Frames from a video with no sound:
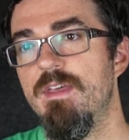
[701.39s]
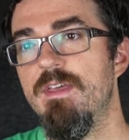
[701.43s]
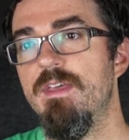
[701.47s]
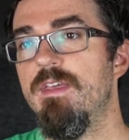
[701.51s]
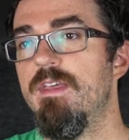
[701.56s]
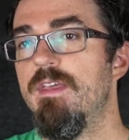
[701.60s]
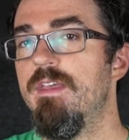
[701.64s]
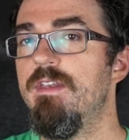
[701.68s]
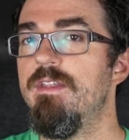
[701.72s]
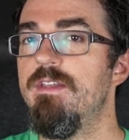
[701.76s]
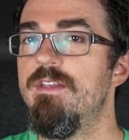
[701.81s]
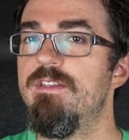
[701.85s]

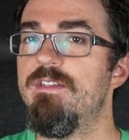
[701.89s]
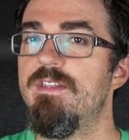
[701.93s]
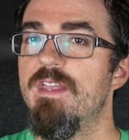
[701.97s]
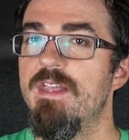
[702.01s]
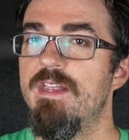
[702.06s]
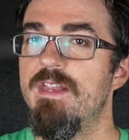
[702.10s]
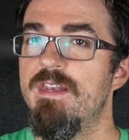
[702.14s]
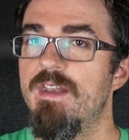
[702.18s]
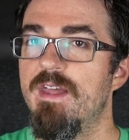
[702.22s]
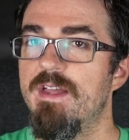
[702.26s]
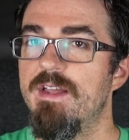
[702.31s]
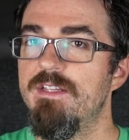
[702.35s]
It is a
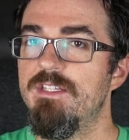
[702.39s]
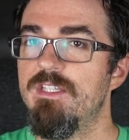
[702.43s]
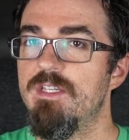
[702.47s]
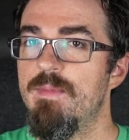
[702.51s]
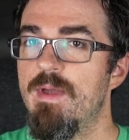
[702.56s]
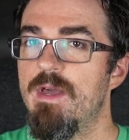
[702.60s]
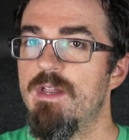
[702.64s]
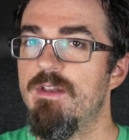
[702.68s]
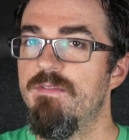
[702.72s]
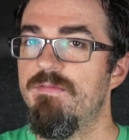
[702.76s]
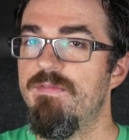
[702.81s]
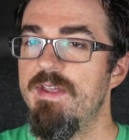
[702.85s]
nice
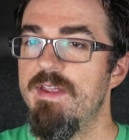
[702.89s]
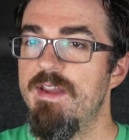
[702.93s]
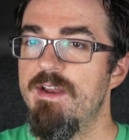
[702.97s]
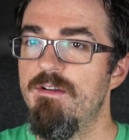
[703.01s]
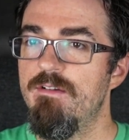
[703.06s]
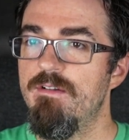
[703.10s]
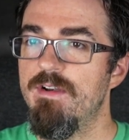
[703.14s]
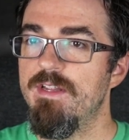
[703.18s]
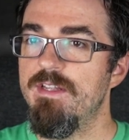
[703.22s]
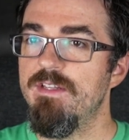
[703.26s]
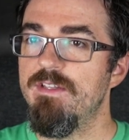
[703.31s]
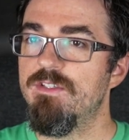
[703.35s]
amount of
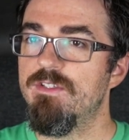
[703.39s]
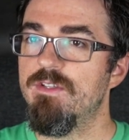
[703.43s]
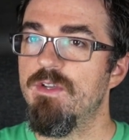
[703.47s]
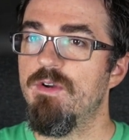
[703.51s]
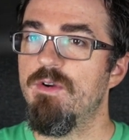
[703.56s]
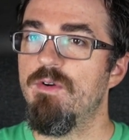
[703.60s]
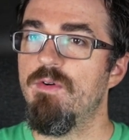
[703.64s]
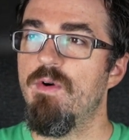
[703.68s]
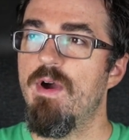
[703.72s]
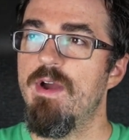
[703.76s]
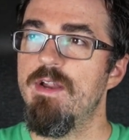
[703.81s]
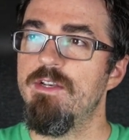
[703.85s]
airy,
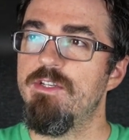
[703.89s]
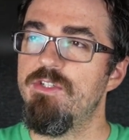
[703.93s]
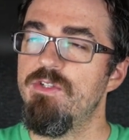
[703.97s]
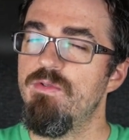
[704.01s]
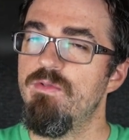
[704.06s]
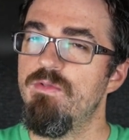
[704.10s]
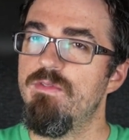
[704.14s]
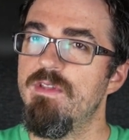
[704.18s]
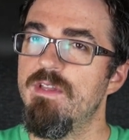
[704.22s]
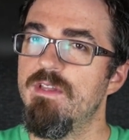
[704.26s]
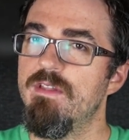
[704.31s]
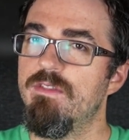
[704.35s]
so I do
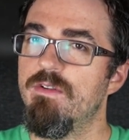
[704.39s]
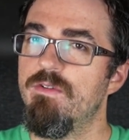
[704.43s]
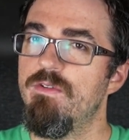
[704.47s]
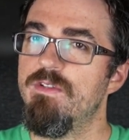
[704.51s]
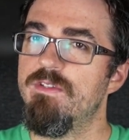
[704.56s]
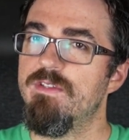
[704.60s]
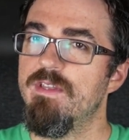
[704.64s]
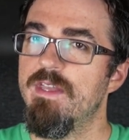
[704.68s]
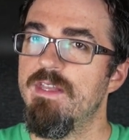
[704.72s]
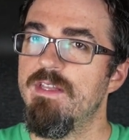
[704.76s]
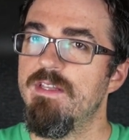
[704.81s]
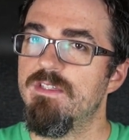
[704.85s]
think
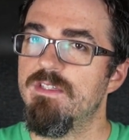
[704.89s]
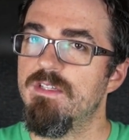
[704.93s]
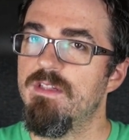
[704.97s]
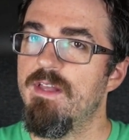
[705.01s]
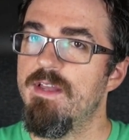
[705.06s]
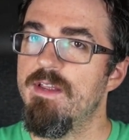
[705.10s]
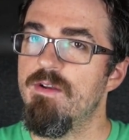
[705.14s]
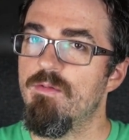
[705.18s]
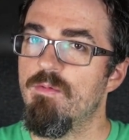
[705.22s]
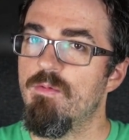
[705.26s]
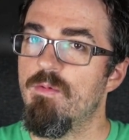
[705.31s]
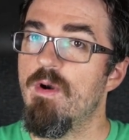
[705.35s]
there's a
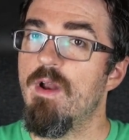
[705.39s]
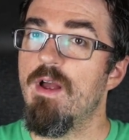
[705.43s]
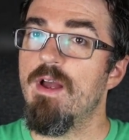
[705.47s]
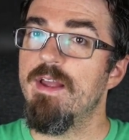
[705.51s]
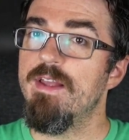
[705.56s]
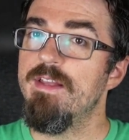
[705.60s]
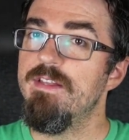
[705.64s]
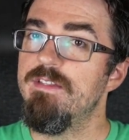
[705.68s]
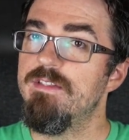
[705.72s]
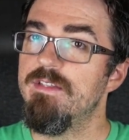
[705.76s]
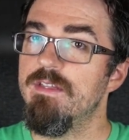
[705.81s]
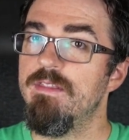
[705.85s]
slight
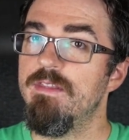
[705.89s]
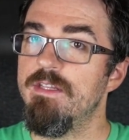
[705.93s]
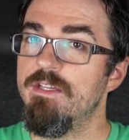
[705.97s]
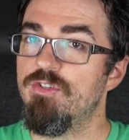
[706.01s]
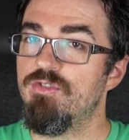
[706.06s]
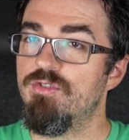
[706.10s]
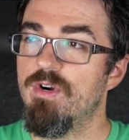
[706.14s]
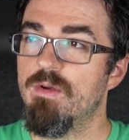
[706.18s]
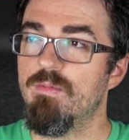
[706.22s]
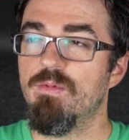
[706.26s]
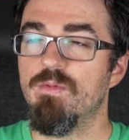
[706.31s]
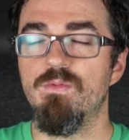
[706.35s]
rise in the
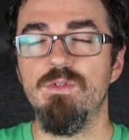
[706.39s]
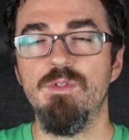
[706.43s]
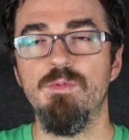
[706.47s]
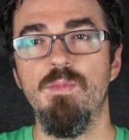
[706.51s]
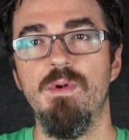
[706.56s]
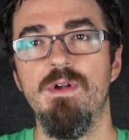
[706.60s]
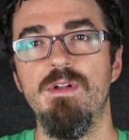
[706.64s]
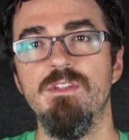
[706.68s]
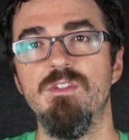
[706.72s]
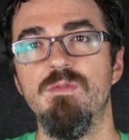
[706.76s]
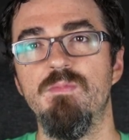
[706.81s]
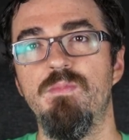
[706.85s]
treble
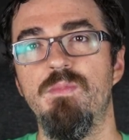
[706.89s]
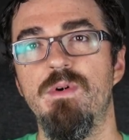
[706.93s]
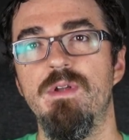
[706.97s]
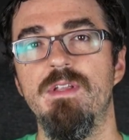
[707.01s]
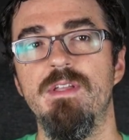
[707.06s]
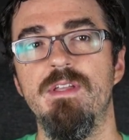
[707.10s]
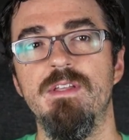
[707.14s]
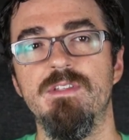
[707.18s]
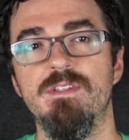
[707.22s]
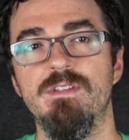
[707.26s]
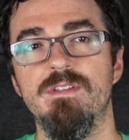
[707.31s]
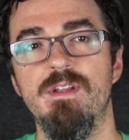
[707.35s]
response, but
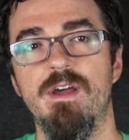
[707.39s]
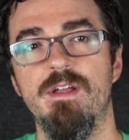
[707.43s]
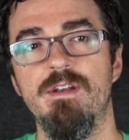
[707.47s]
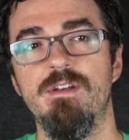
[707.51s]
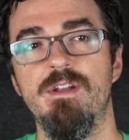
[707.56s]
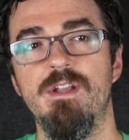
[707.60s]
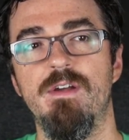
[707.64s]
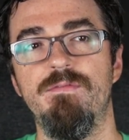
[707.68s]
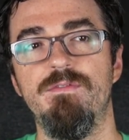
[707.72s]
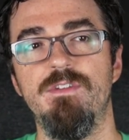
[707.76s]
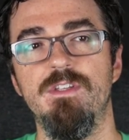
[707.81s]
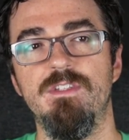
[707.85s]
it's not
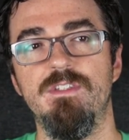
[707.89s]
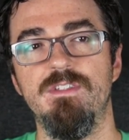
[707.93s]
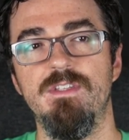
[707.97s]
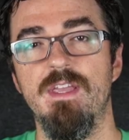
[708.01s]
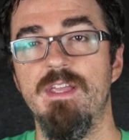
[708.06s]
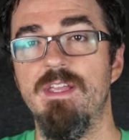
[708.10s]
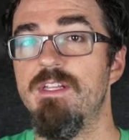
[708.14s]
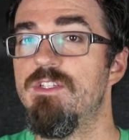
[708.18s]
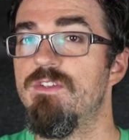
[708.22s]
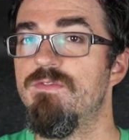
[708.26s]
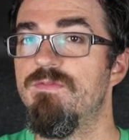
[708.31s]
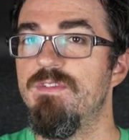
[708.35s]
enough to say
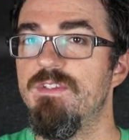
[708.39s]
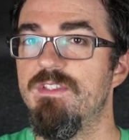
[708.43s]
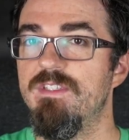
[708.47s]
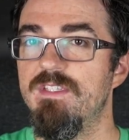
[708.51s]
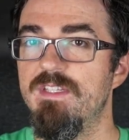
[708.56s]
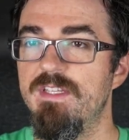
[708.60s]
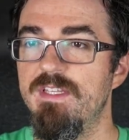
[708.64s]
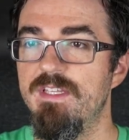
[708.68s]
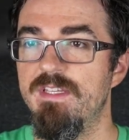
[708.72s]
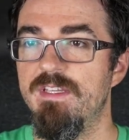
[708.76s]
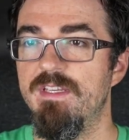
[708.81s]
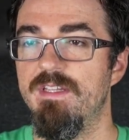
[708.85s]
it's
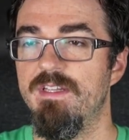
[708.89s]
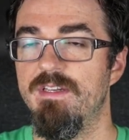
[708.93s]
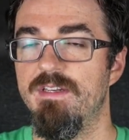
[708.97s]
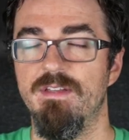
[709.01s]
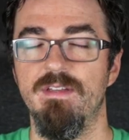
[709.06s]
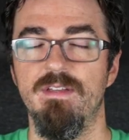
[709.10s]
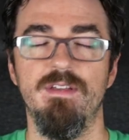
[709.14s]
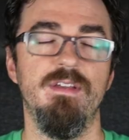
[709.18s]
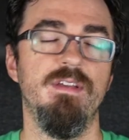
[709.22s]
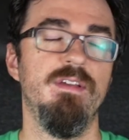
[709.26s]
fatiguing.